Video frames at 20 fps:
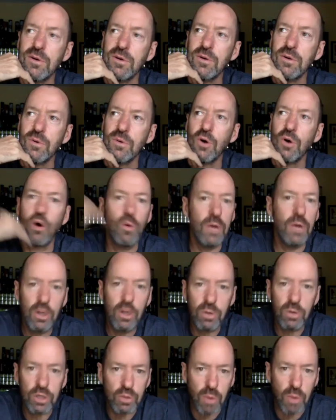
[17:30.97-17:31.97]
all we do
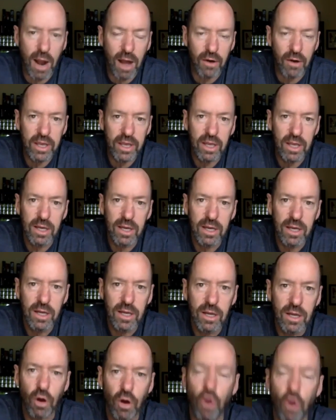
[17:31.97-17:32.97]
is rally.
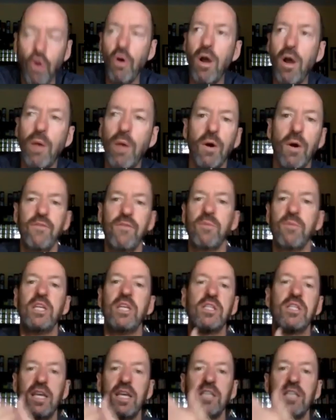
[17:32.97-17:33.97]
All I want from these
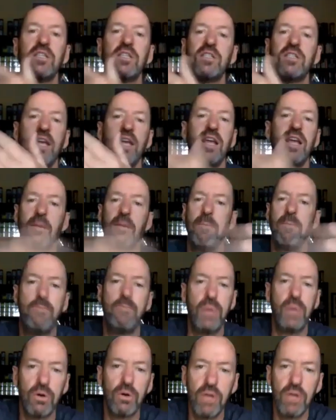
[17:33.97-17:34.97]
kids is to hit a
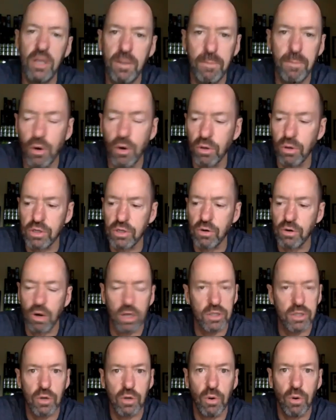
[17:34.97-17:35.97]
billion balls cross
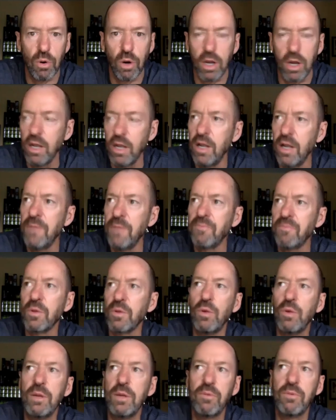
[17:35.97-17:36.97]
court.
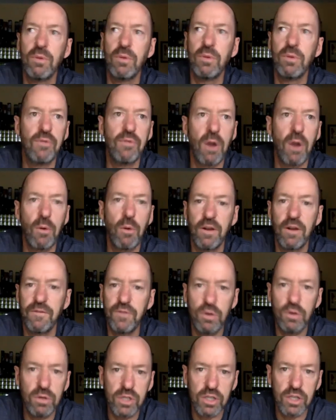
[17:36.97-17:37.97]
We, we throw in a few
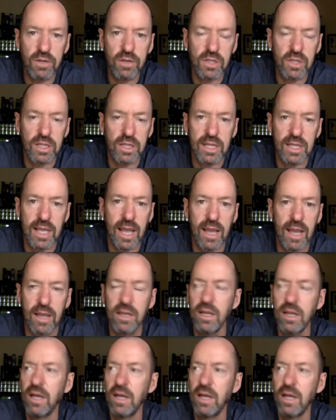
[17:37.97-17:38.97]
serves at the end.
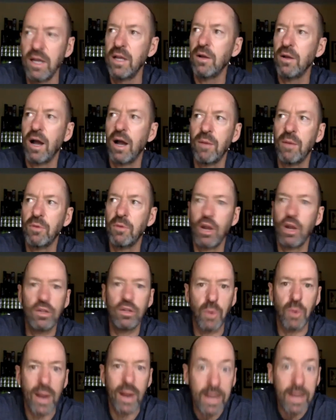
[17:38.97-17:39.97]
Um, we don't
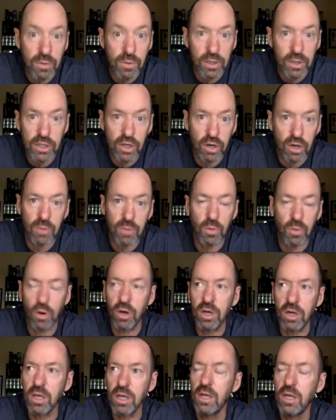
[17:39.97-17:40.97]
do any return
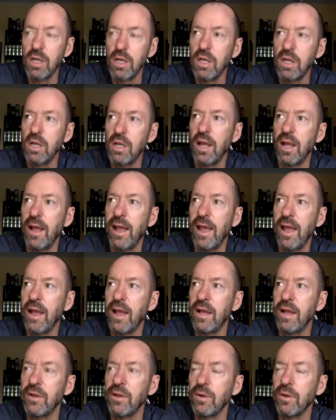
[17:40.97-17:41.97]
work.
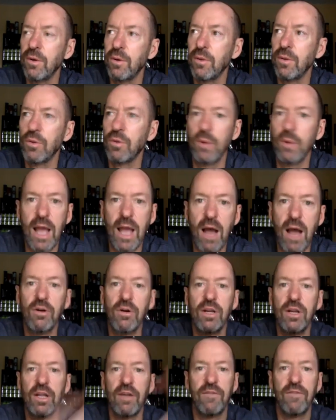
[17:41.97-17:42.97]
And the
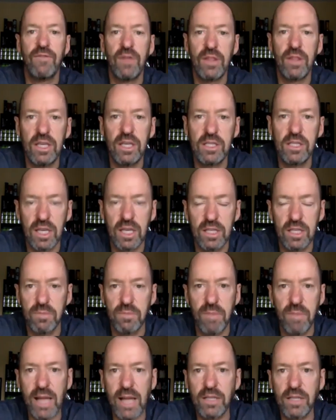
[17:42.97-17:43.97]
reality of these kids'
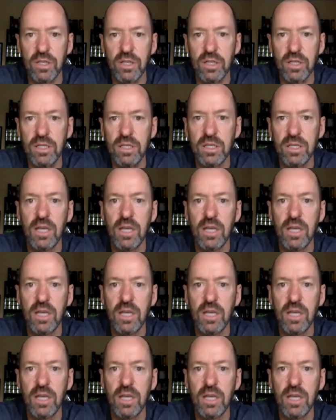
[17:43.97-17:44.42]
matches